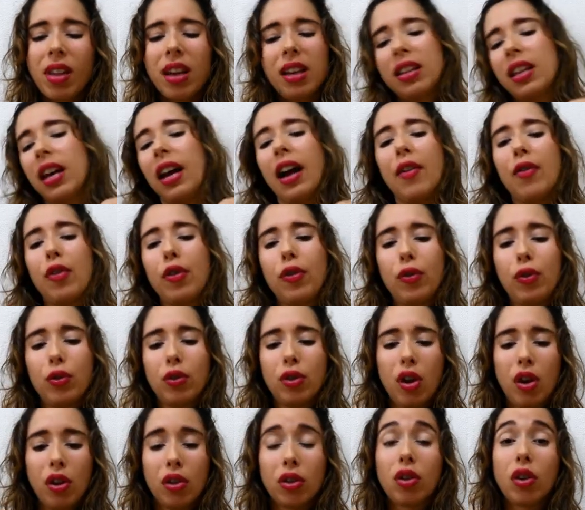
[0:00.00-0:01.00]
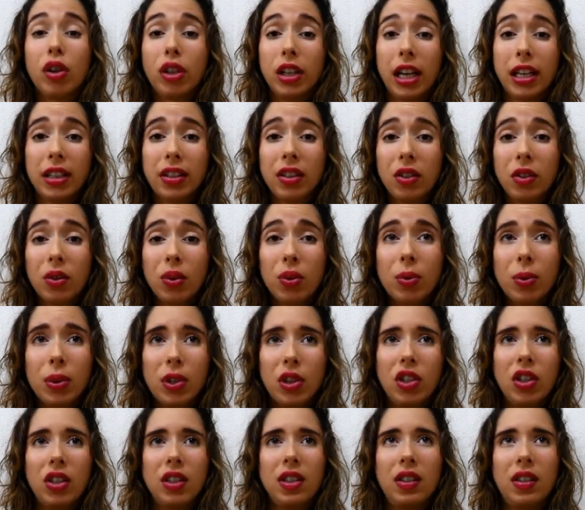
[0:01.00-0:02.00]
They have a fruit called konatsu,
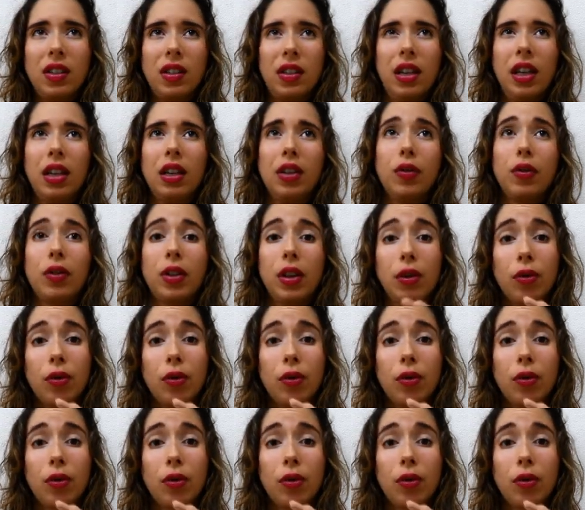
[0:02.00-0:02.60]
which is like